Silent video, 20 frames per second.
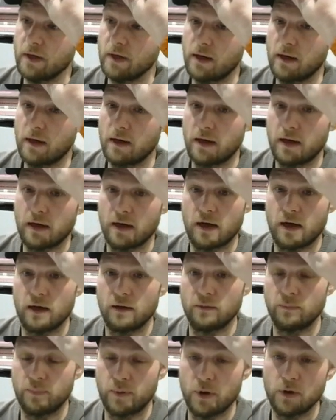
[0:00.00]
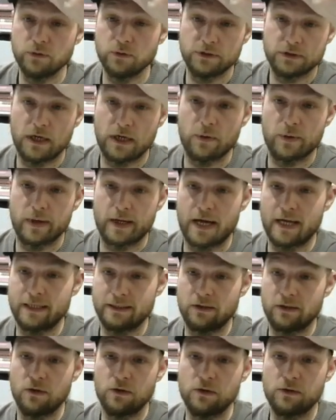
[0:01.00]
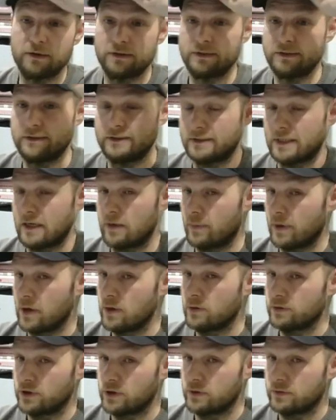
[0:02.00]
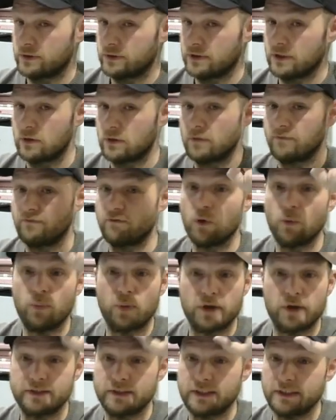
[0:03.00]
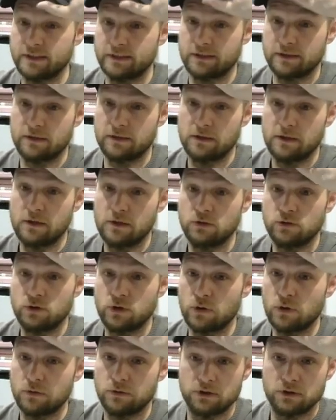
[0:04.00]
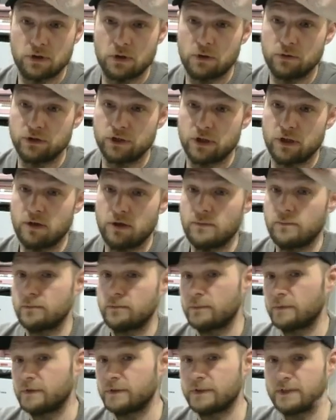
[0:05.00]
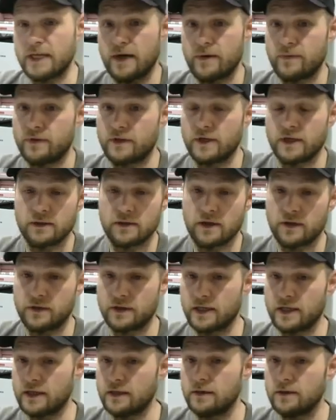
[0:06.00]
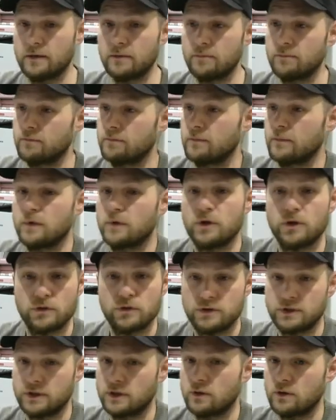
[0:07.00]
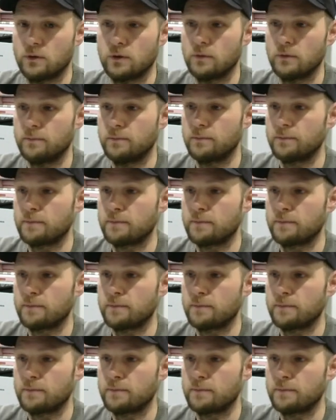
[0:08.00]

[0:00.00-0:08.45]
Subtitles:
I'll post our catalog down below so you can see all the full price list, total disclosure, see everything, nothing hidden. You'll see it all.